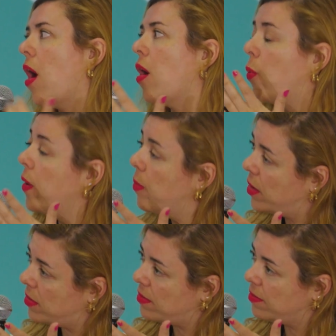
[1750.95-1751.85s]
are
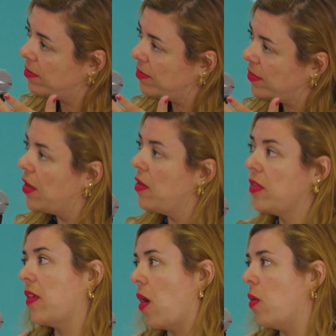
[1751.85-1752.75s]
women.
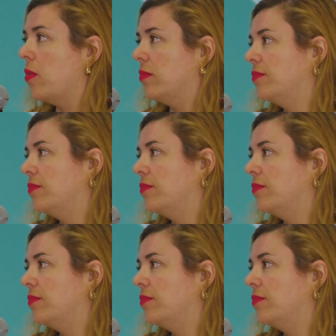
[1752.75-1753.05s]
So